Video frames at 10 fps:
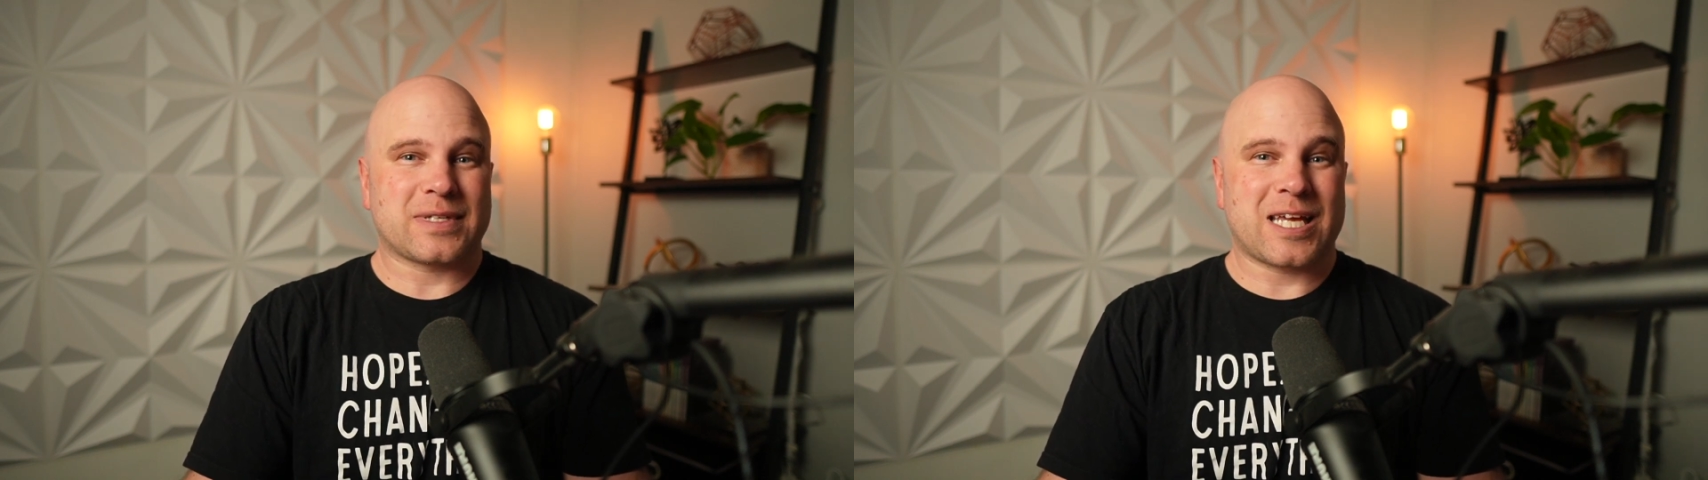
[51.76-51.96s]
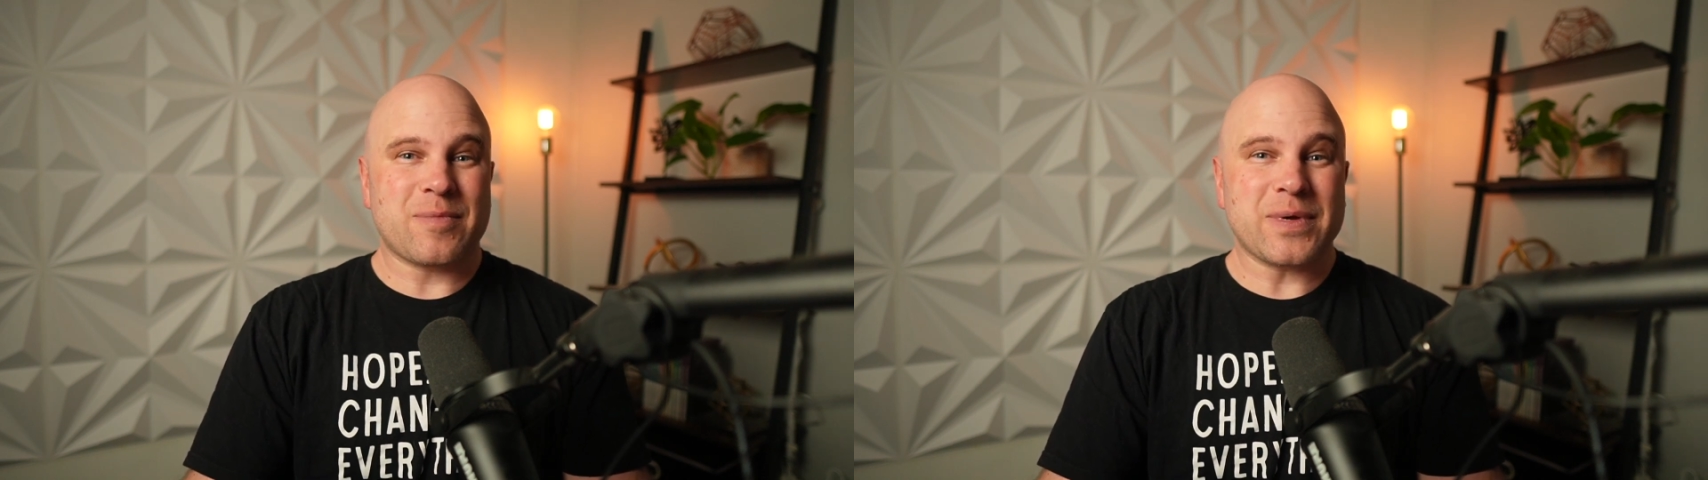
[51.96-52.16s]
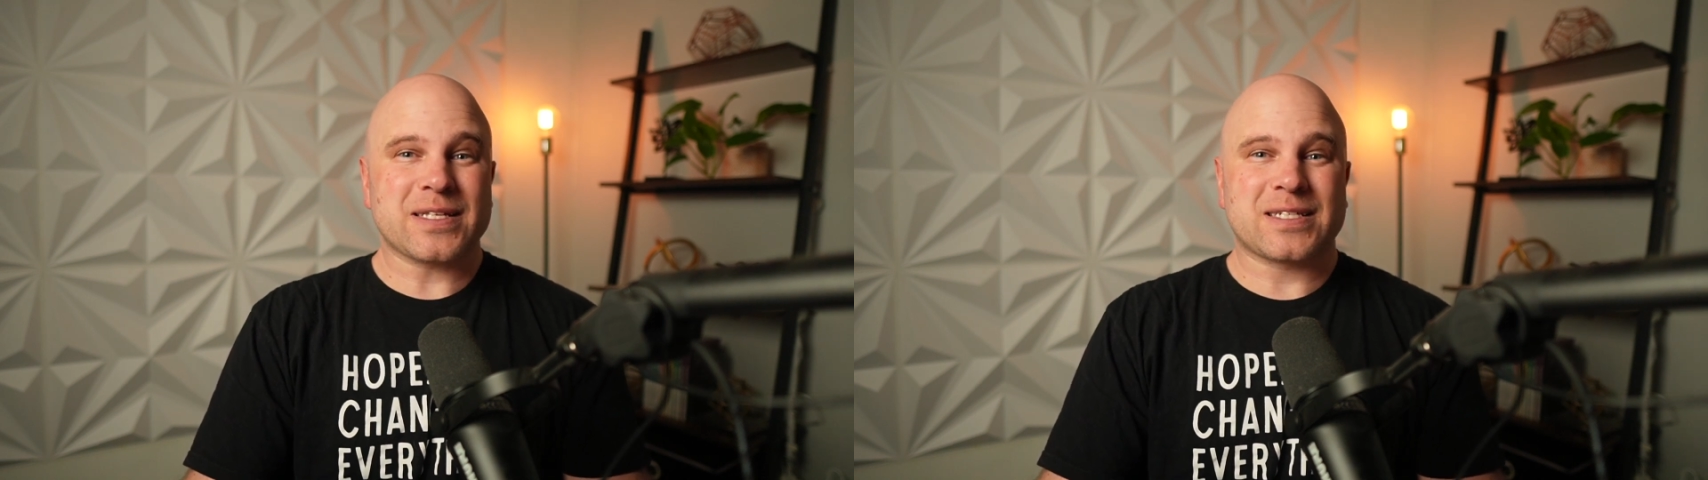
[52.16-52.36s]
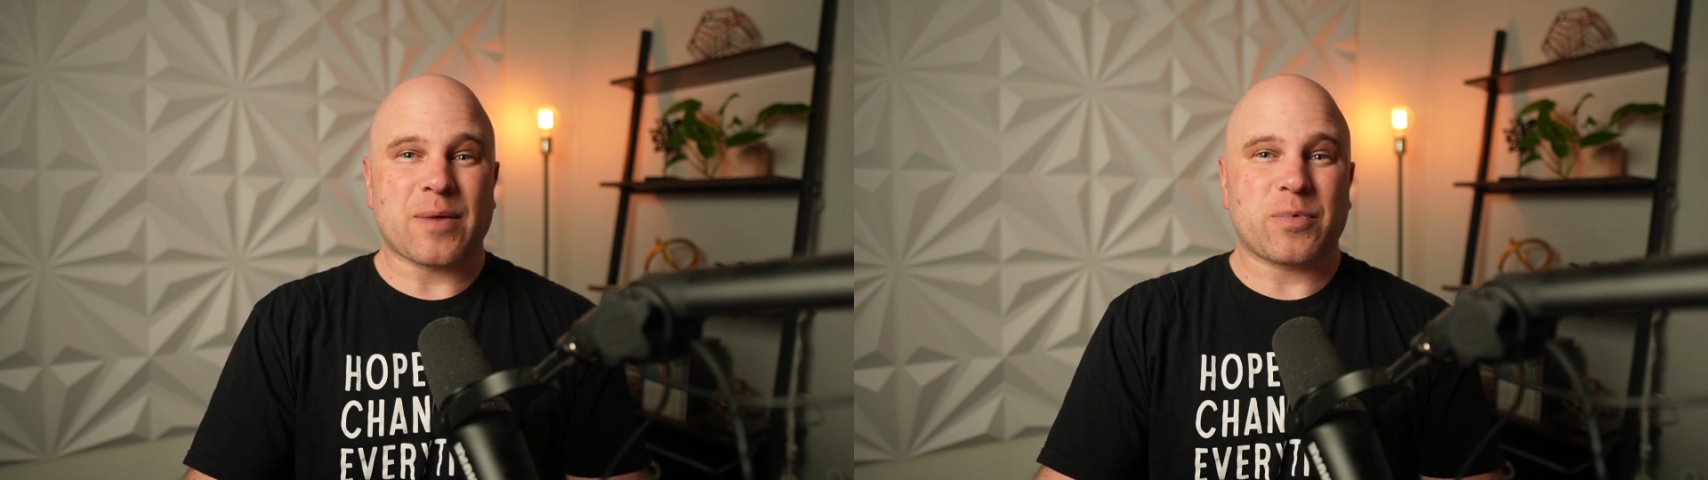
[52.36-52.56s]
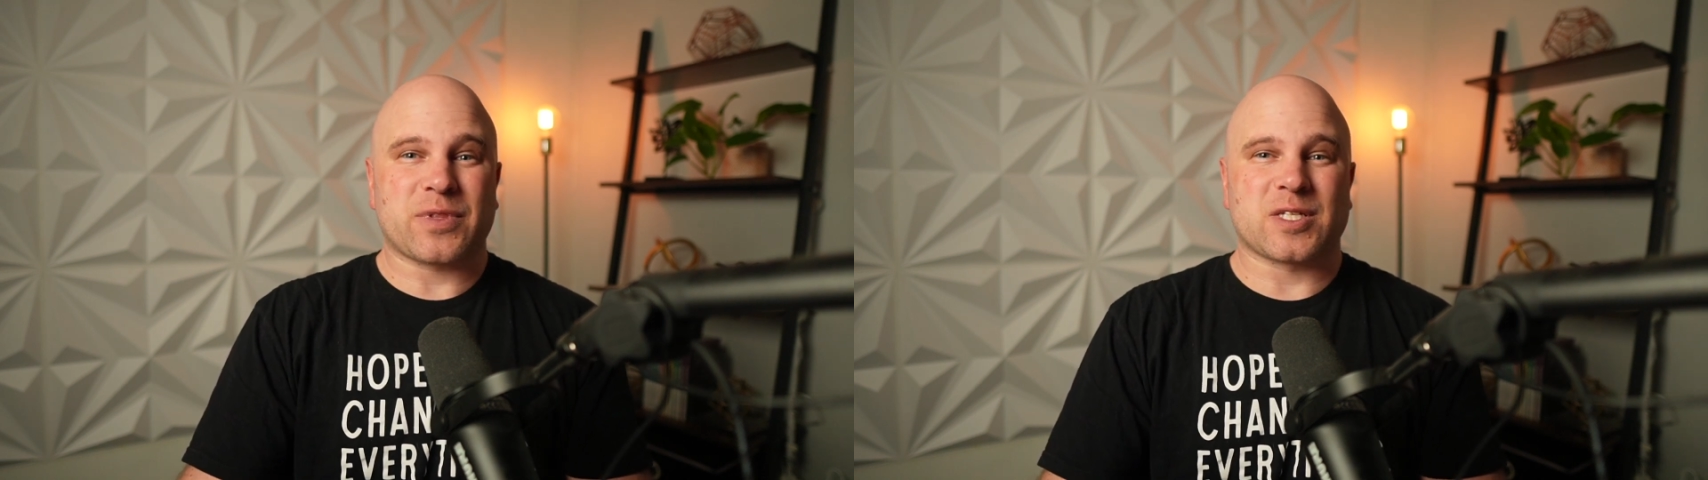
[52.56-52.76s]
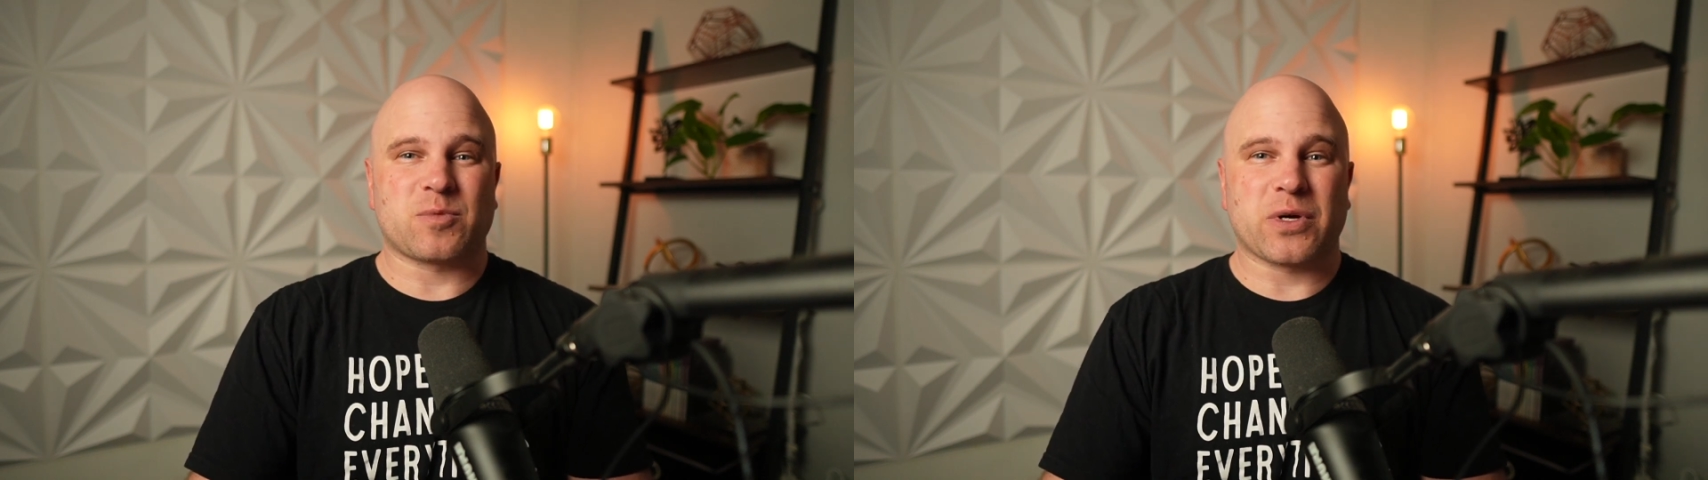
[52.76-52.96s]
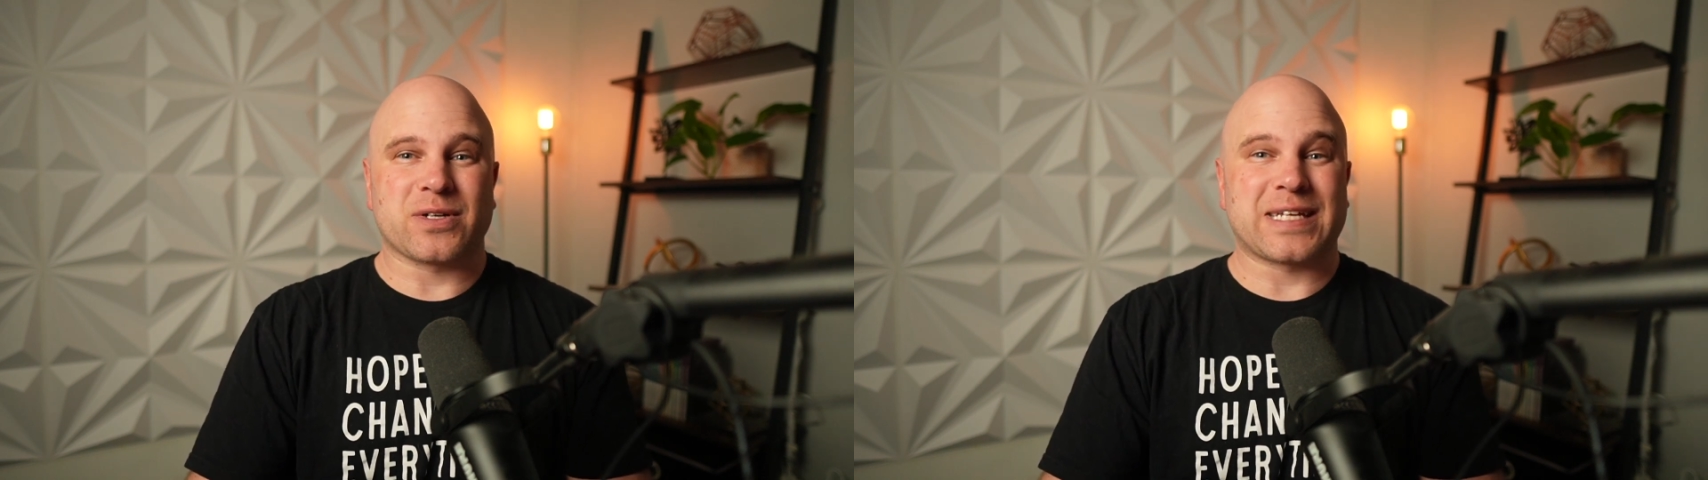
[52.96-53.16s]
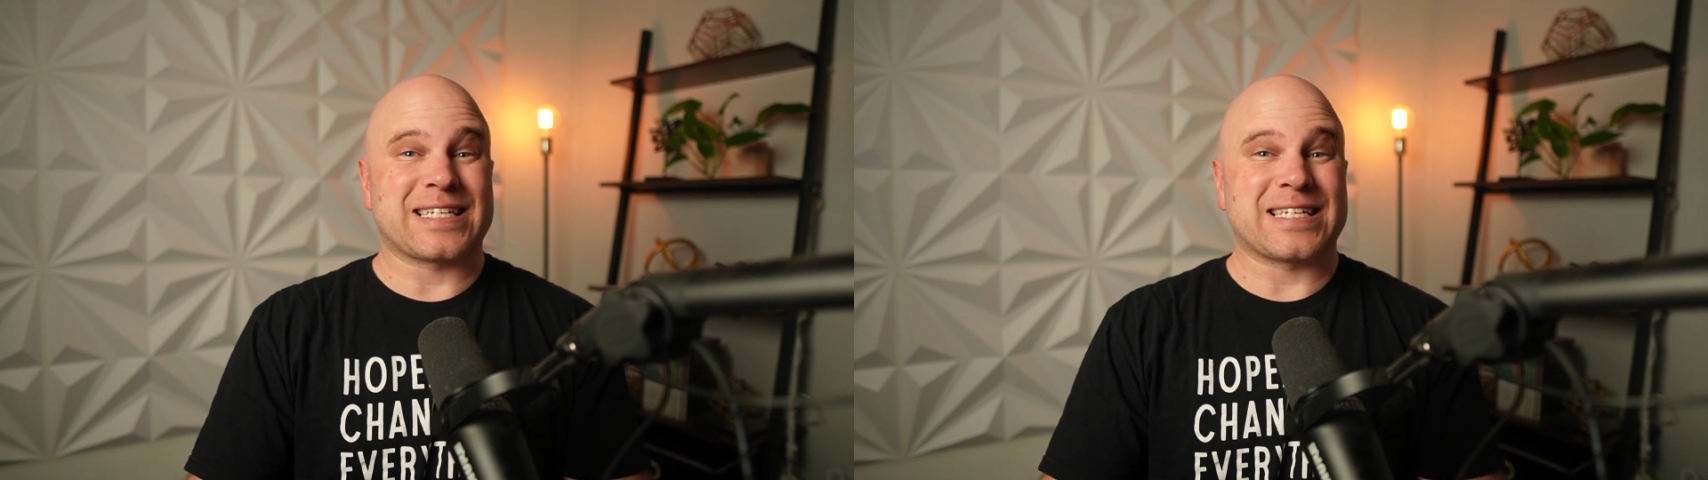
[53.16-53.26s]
Keeping in step with the Spirit